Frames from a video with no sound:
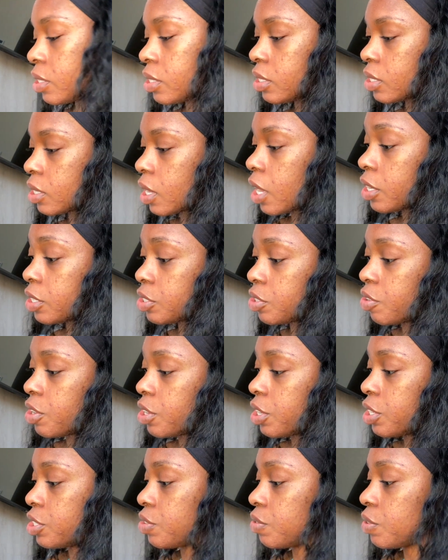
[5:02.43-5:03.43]
is kind of
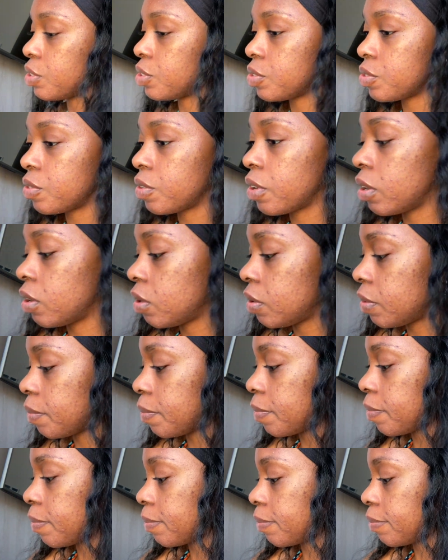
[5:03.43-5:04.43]
turning into a tutorial.
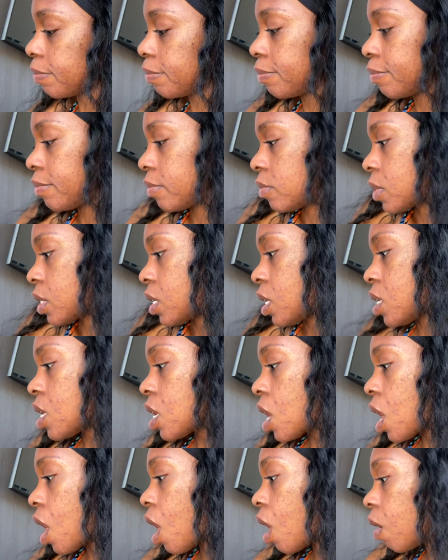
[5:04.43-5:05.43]

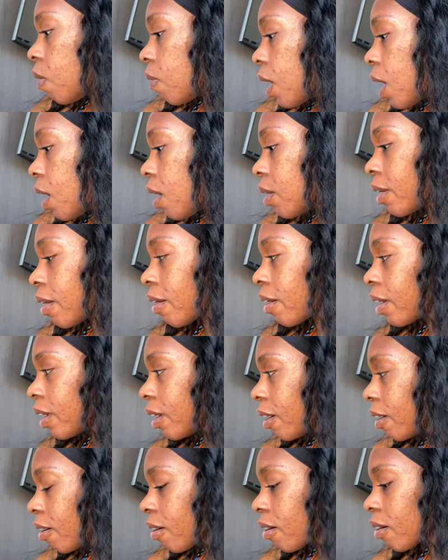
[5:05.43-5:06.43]
Oh well, you're
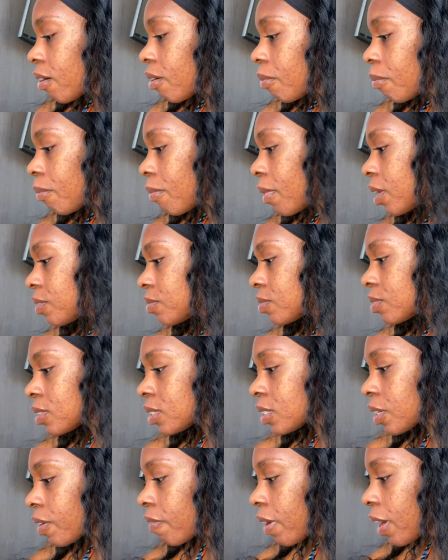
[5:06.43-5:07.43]
here. Might as well
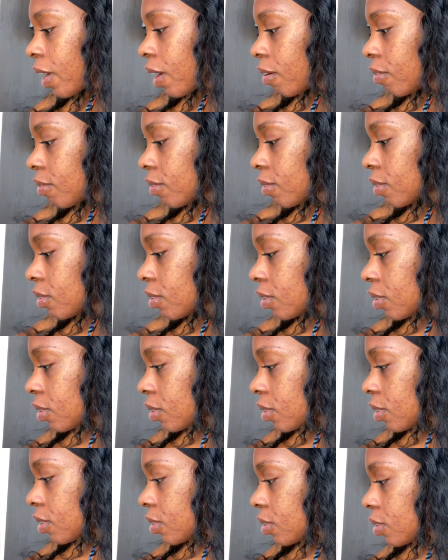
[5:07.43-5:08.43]
stick around.
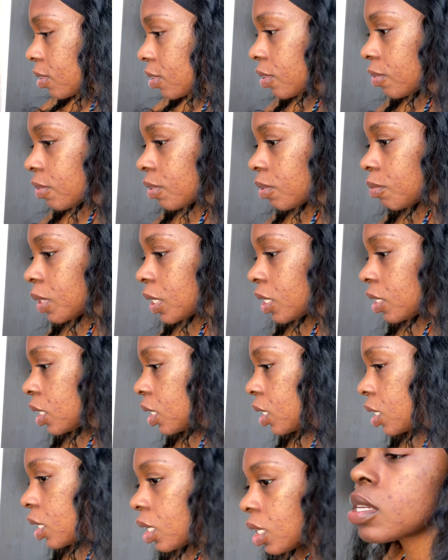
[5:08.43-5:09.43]
You know what I
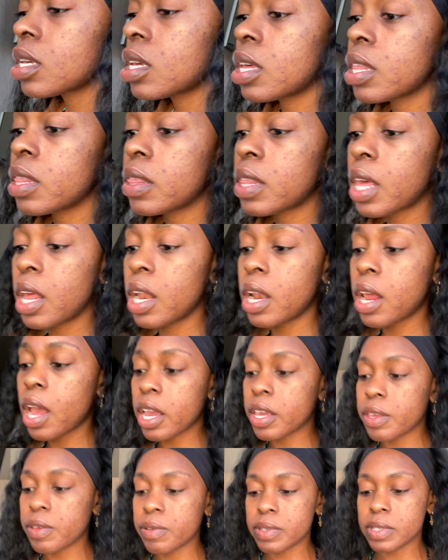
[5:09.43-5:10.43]
mean? Then I
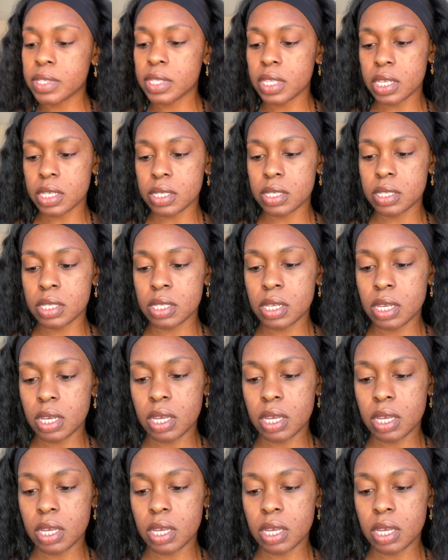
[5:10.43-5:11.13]
use this